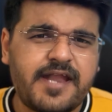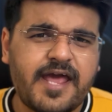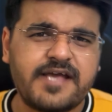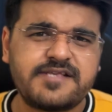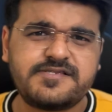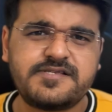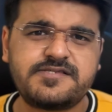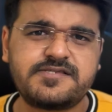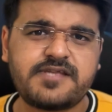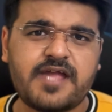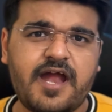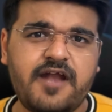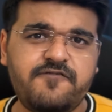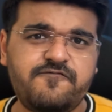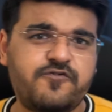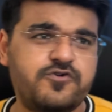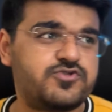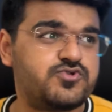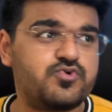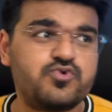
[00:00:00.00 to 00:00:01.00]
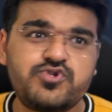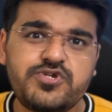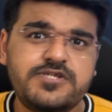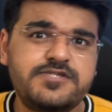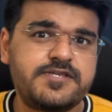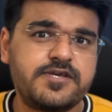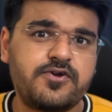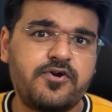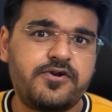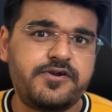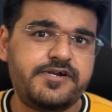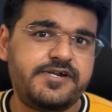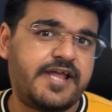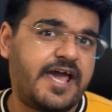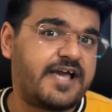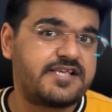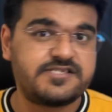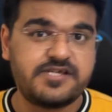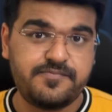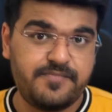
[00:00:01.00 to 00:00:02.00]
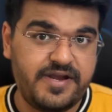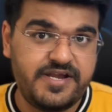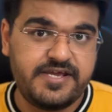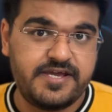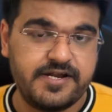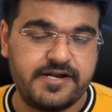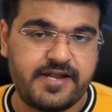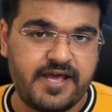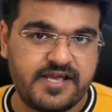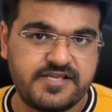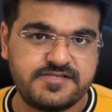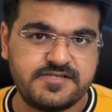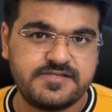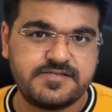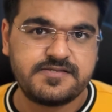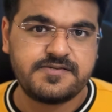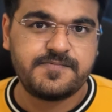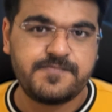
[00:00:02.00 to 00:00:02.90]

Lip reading: taxes stand for Social Security tax and Medicare taxes,